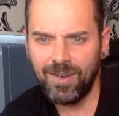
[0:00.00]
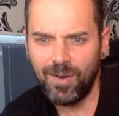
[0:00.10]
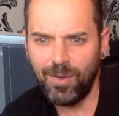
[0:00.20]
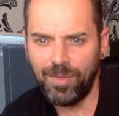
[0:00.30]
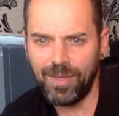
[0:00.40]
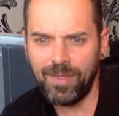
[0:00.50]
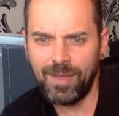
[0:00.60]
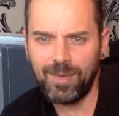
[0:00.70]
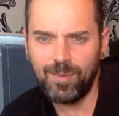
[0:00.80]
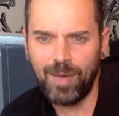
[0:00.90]
Oh,
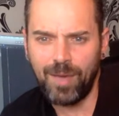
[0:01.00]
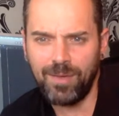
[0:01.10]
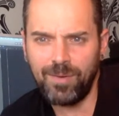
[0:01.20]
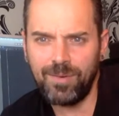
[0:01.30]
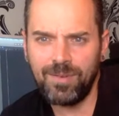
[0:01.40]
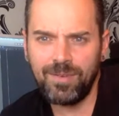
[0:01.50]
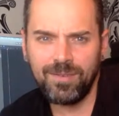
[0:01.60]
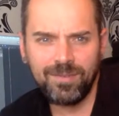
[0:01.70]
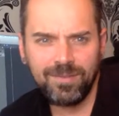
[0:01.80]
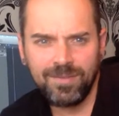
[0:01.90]
thank you, Matthew.
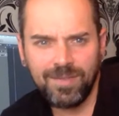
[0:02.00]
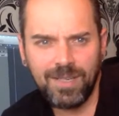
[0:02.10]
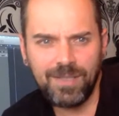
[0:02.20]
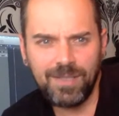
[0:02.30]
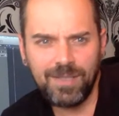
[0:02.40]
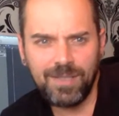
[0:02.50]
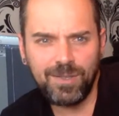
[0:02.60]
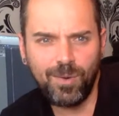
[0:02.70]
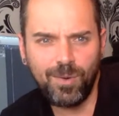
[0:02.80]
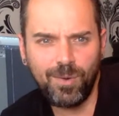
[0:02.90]
That is so cool,
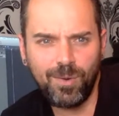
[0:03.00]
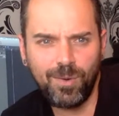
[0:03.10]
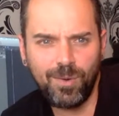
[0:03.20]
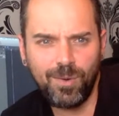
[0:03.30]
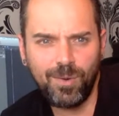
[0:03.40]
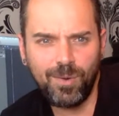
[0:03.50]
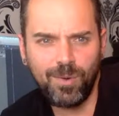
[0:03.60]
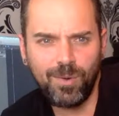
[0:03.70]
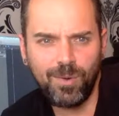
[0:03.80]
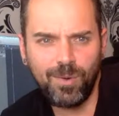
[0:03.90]
man. Thank you very much.